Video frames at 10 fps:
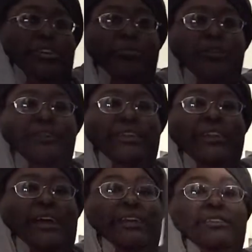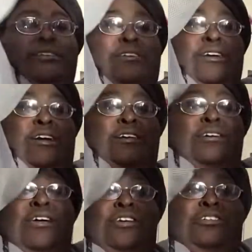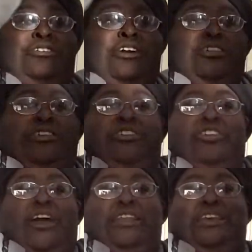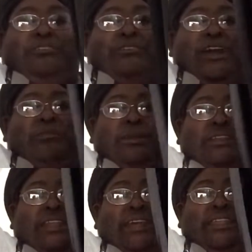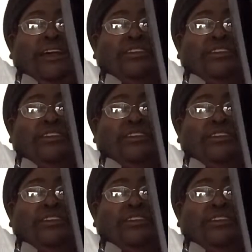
perfect size. Oh yeah. So they're the shiny fabric that I like